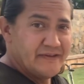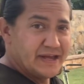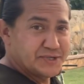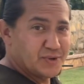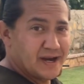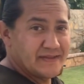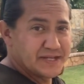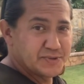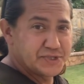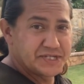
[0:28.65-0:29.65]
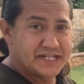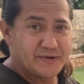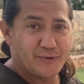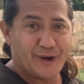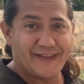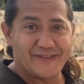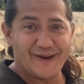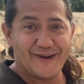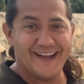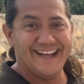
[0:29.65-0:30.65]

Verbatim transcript: that's right that's what you see right there